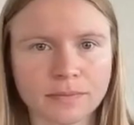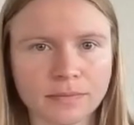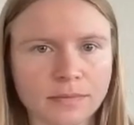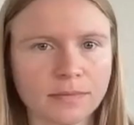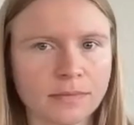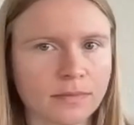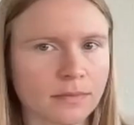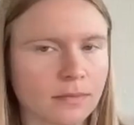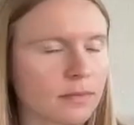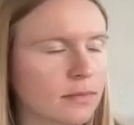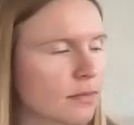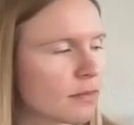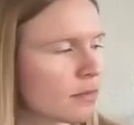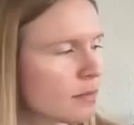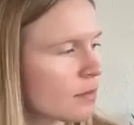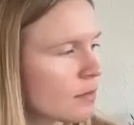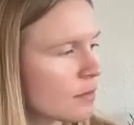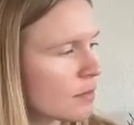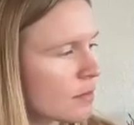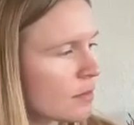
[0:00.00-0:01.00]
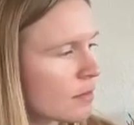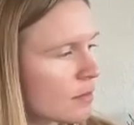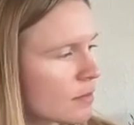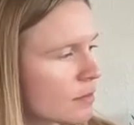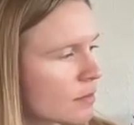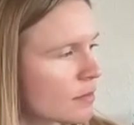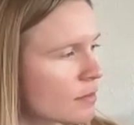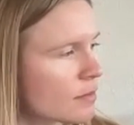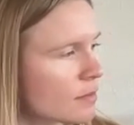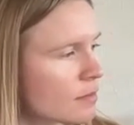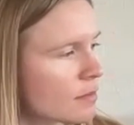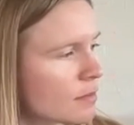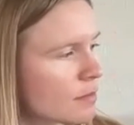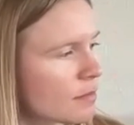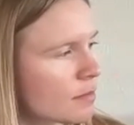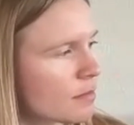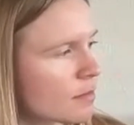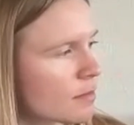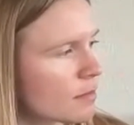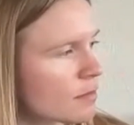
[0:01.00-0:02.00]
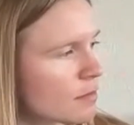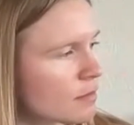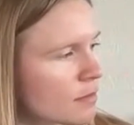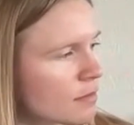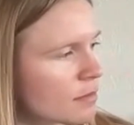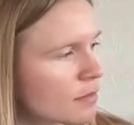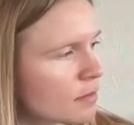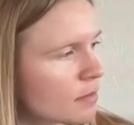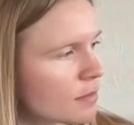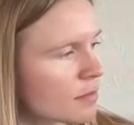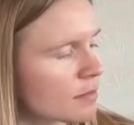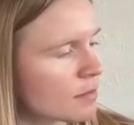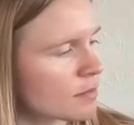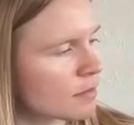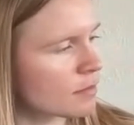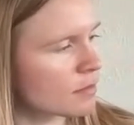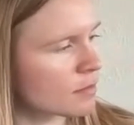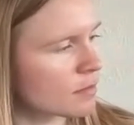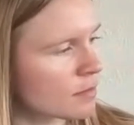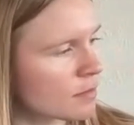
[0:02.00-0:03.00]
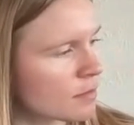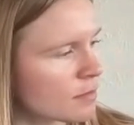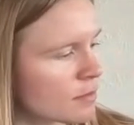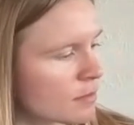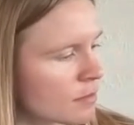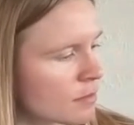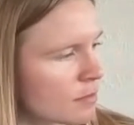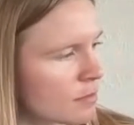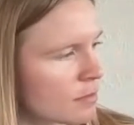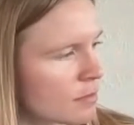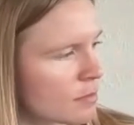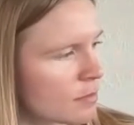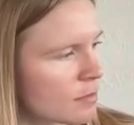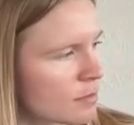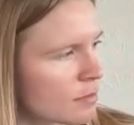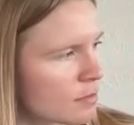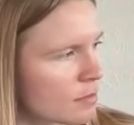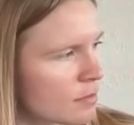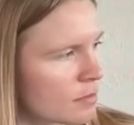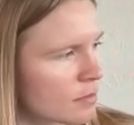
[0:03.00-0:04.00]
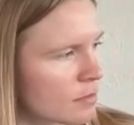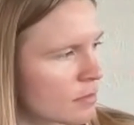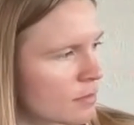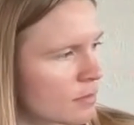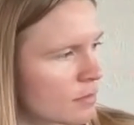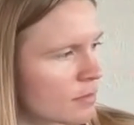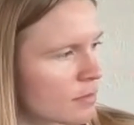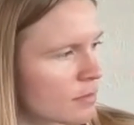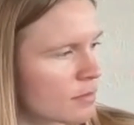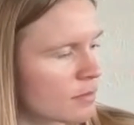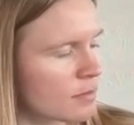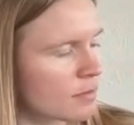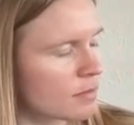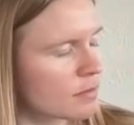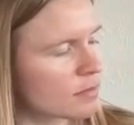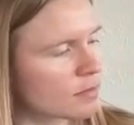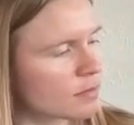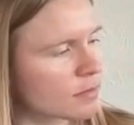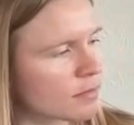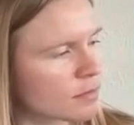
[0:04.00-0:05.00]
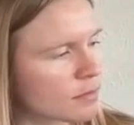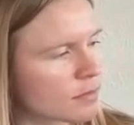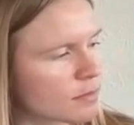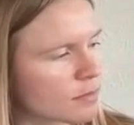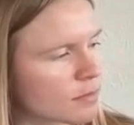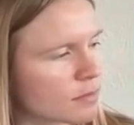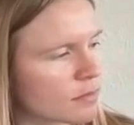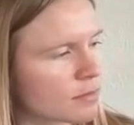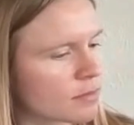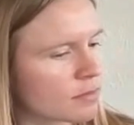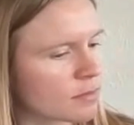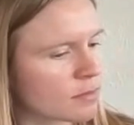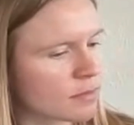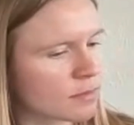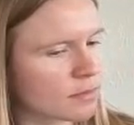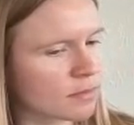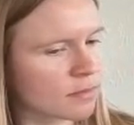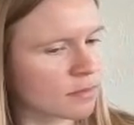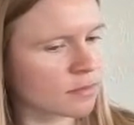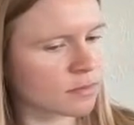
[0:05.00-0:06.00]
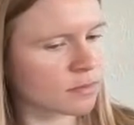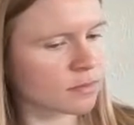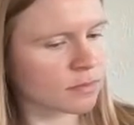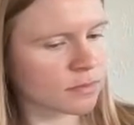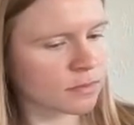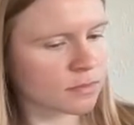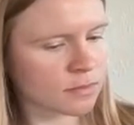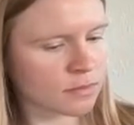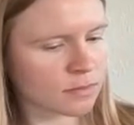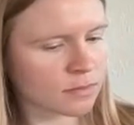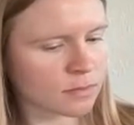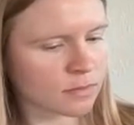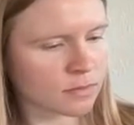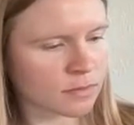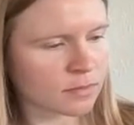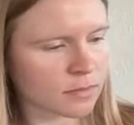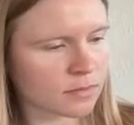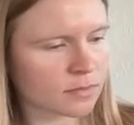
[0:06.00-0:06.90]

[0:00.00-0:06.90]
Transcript: This person isn't speaking.